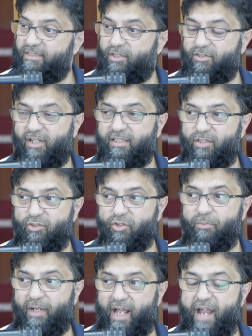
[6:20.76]
So Salatul
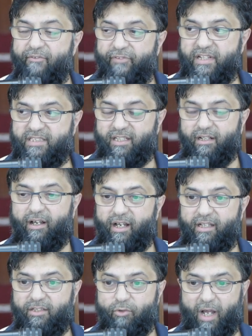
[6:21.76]
Jummah, every
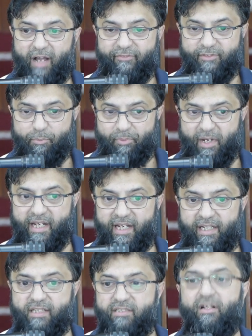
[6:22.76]
Salah you have to pray
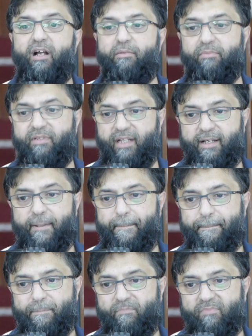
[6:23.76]
in its time, yeah?
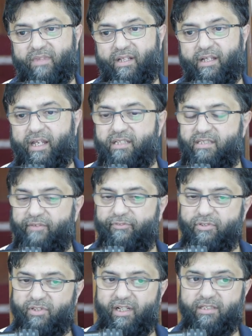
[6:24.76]
Except for
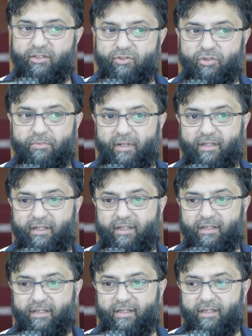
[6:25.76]
Salatul Jummah.
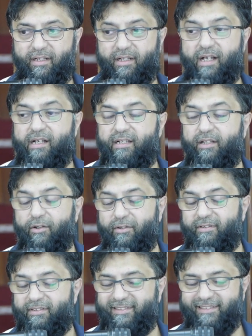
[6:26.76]

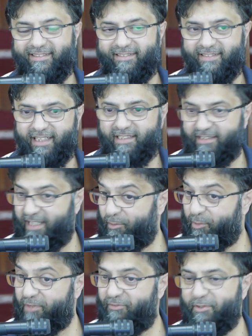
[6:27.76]
No, that, that will
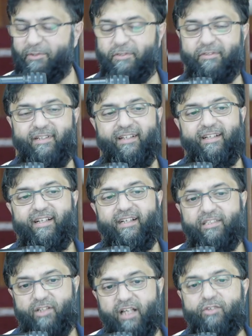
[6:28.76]
confuse you.
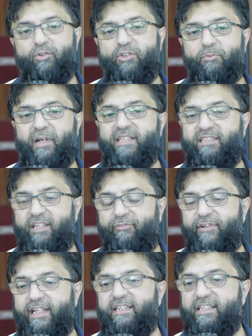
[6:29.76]
Salatul Jummah is
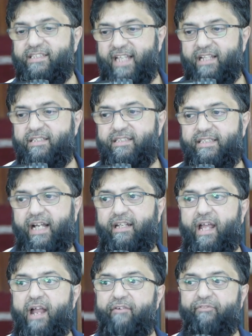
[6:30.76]
different in the sense
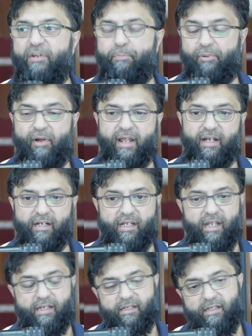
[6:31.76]
that every prayer,
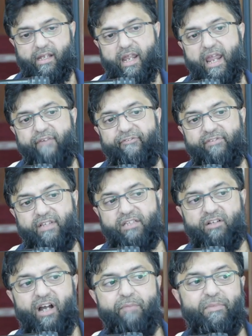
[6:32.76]
if the
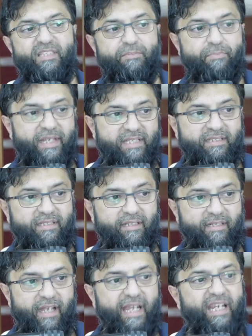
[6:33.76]
time is missed,
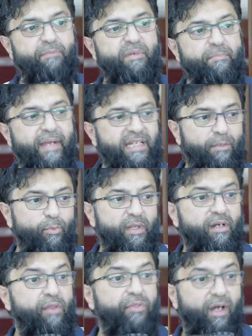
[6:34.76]
it can be made up
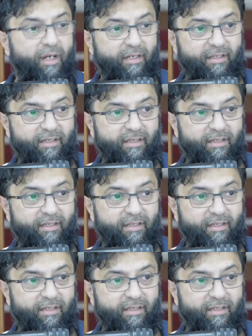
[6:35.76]
with qadha,